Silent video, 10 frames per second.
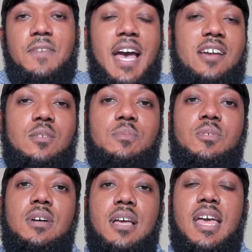
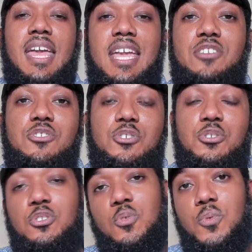valuable into
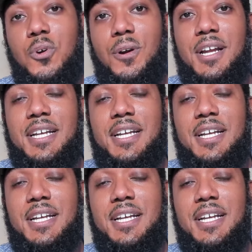your work.